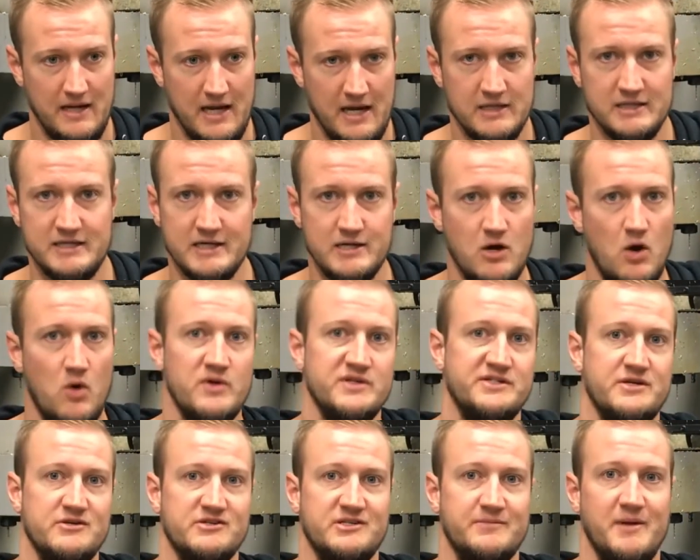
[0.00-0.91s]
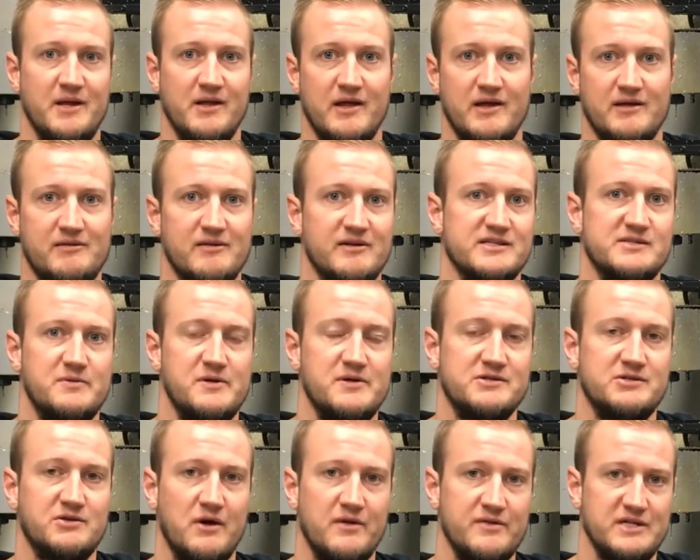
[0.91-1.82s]
It didn't always used to be like this.
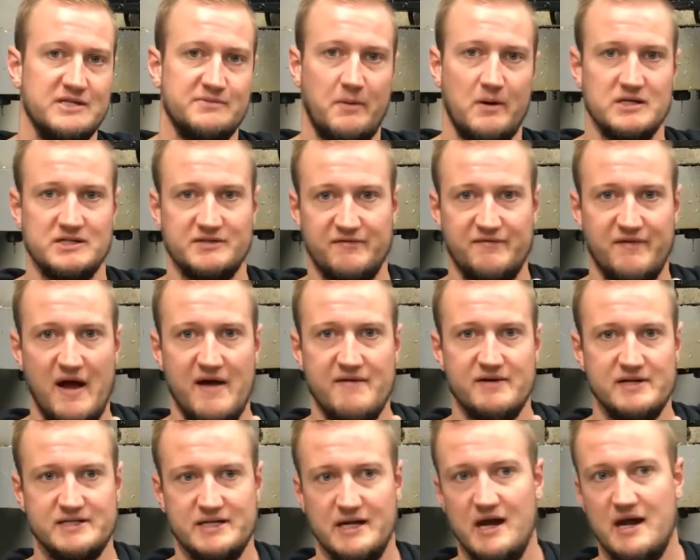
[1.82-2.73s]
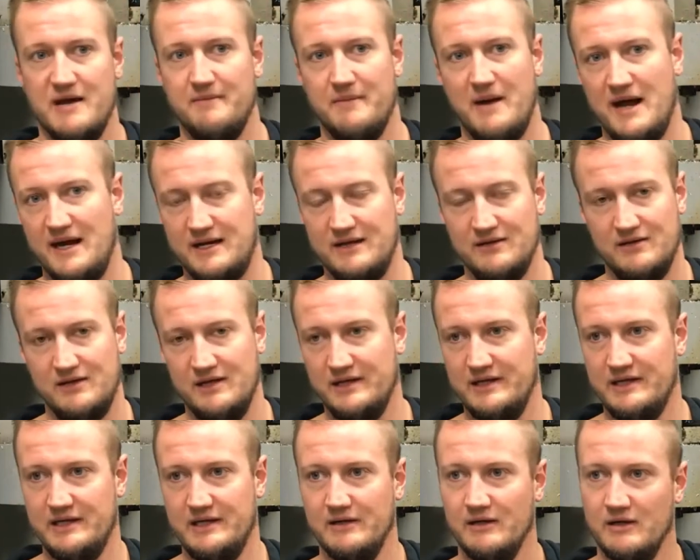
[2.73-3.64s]
We used to run these parts five at a time back in
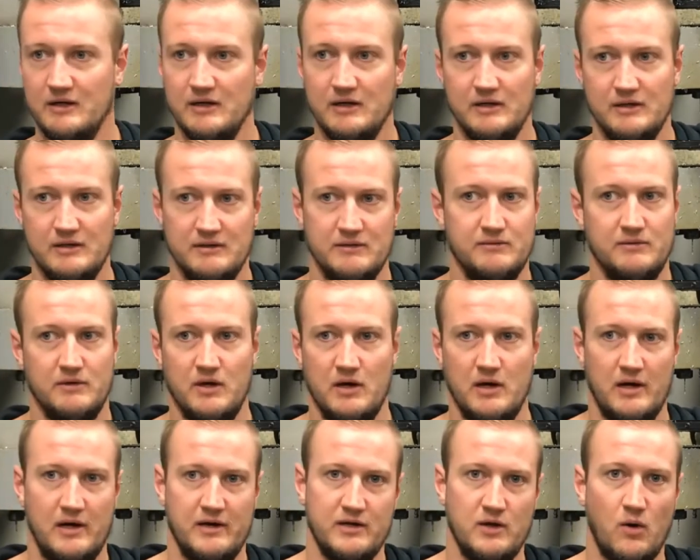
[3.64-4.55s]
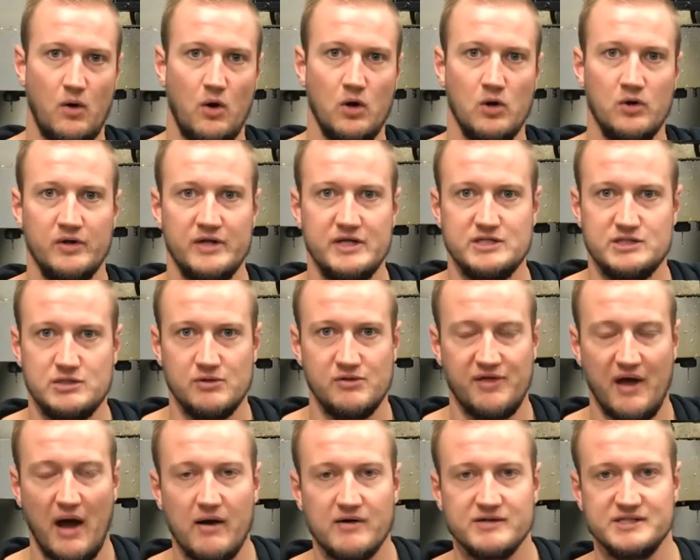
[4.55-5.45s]
the uh, you know, early
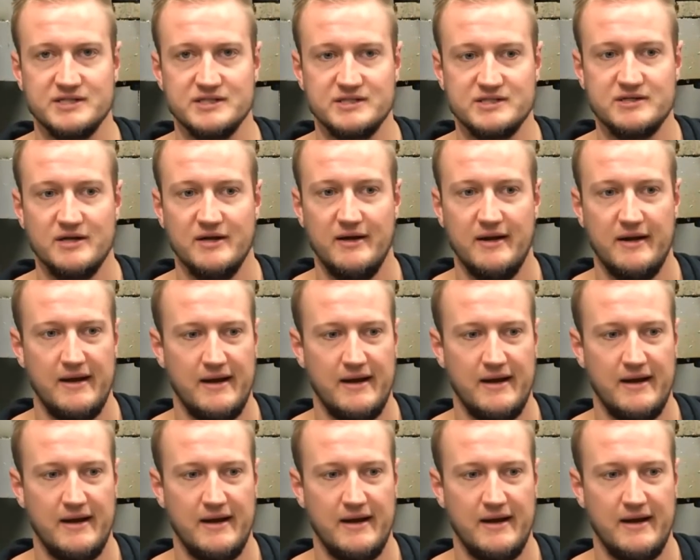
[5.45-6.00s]
two thousands.